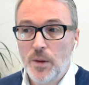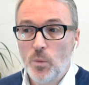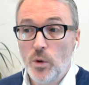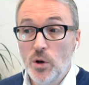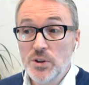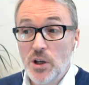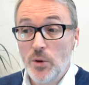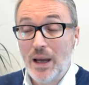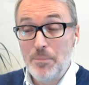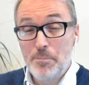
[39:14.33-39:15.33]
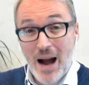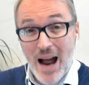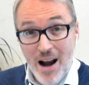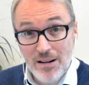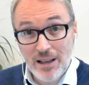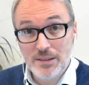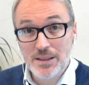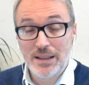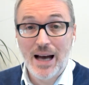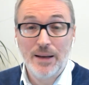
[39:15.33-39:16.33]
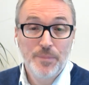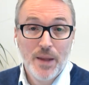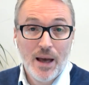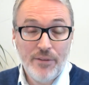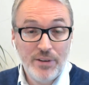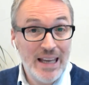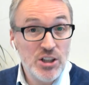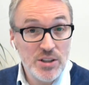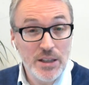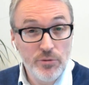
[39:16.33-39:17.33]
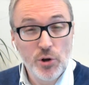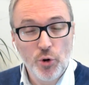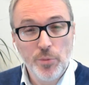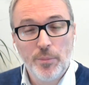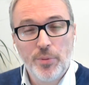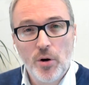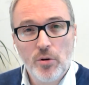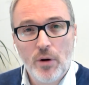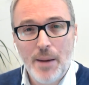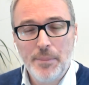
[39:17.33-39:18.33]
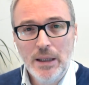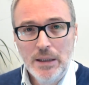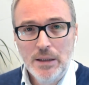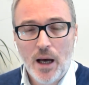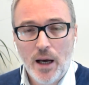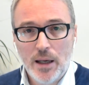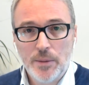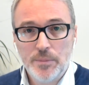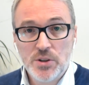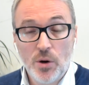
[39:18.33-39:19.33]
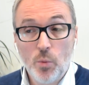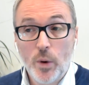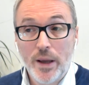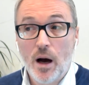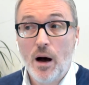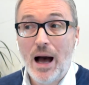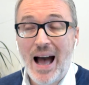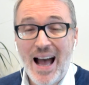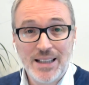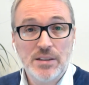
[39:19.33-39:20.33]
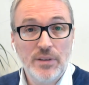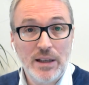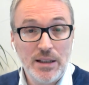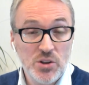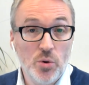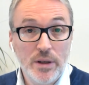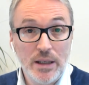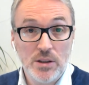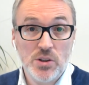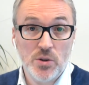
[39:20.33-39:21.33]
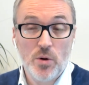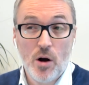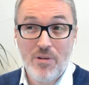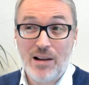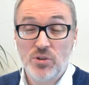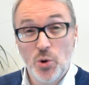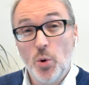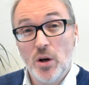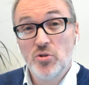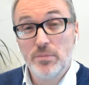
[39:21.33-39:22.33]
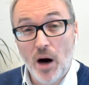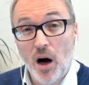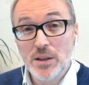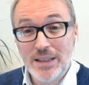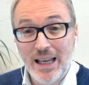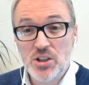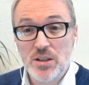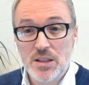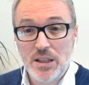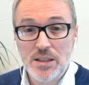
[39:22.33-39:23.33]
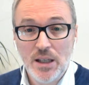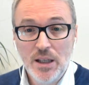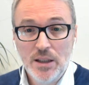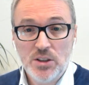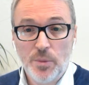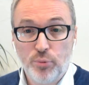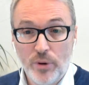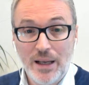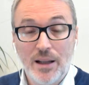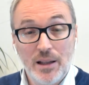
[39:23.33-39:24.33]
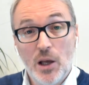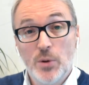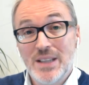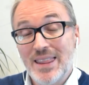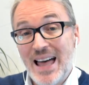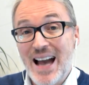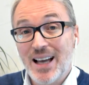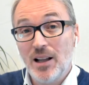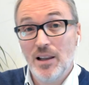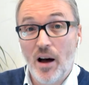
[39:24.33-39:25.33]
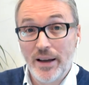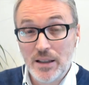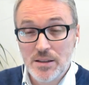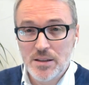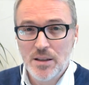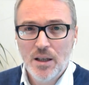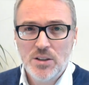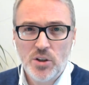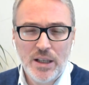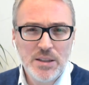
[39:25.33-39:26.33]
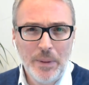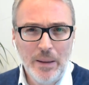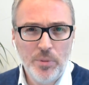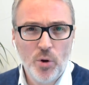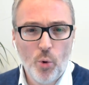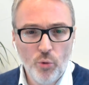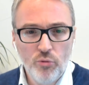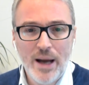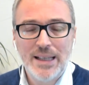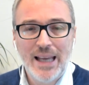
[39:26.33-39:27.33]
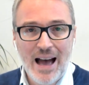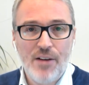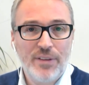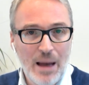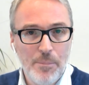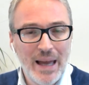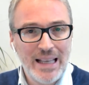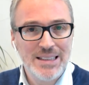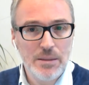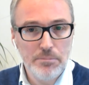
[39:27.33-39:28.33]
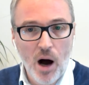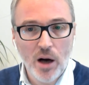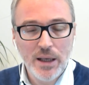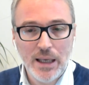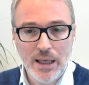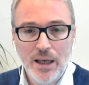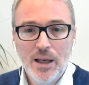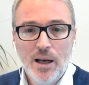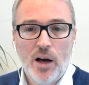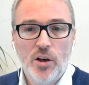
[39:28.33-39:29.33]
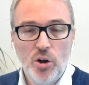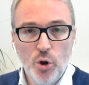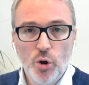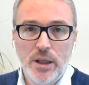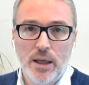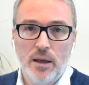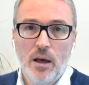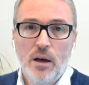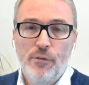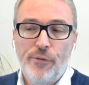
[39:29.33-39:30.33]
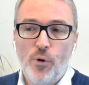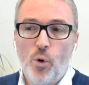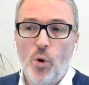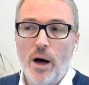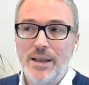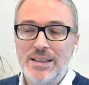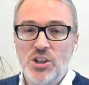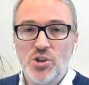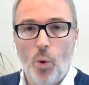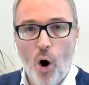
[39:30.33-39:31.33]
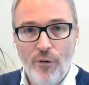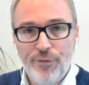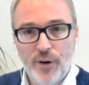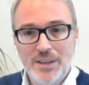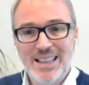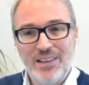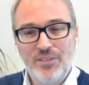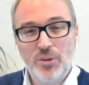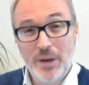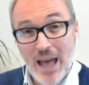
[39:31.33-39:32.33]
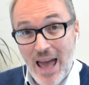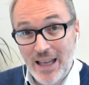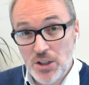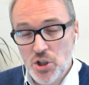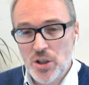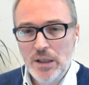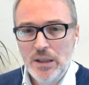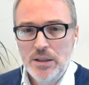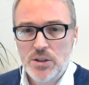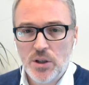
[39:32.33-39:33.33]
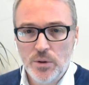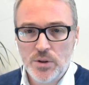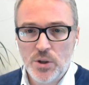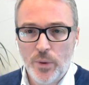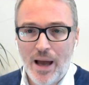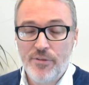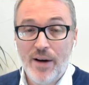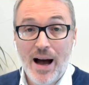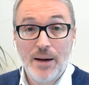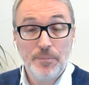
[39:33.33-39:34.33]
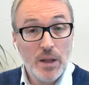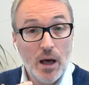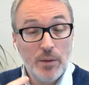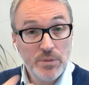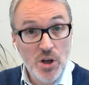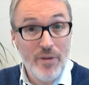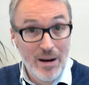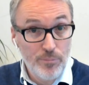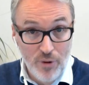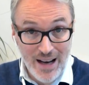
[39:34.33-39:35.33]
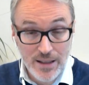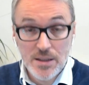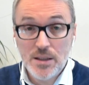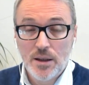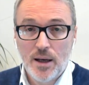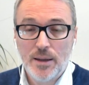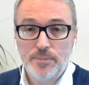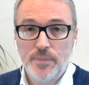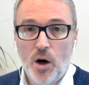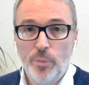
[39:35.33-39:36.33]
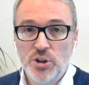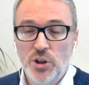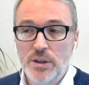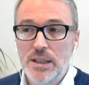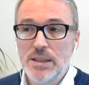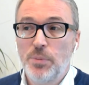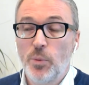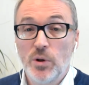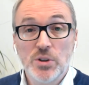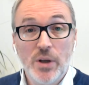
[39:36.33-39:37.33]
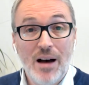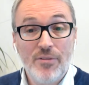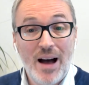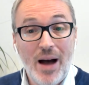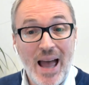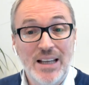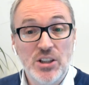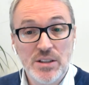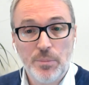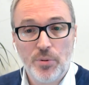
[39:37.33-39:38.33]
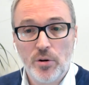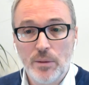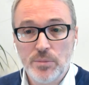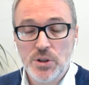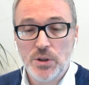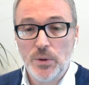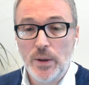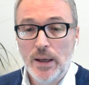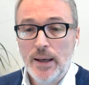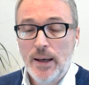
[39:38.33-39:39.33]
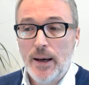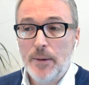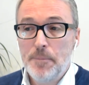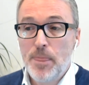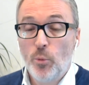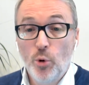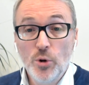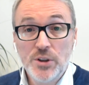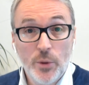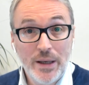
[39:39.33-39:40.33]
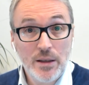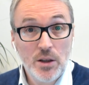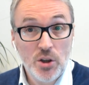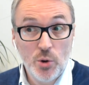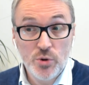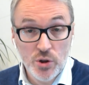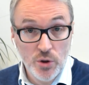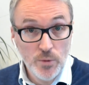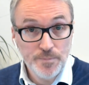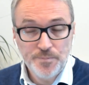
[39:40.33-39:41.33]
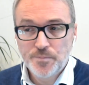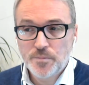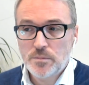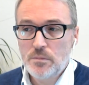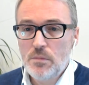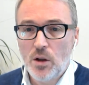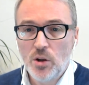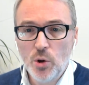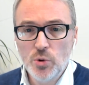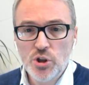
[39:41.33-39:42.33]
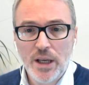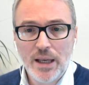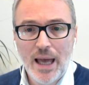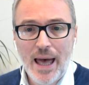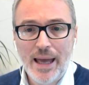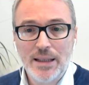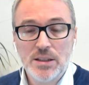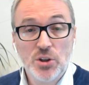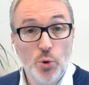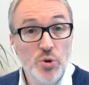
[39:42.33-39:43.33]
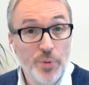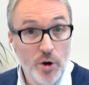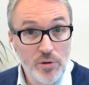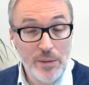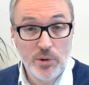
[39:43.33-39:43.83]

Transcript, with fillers: We also, in parallel to that, have an agency recruitment program. So we are actively talking to around 200 marketing agencies to bring Cleo to their clients. So these are people that already have campaigns in market and are looking for an additional offer to give them an edge. So we have our direct brand opportunities, but we also have our agency program too. We're also in Q2 launching a schools program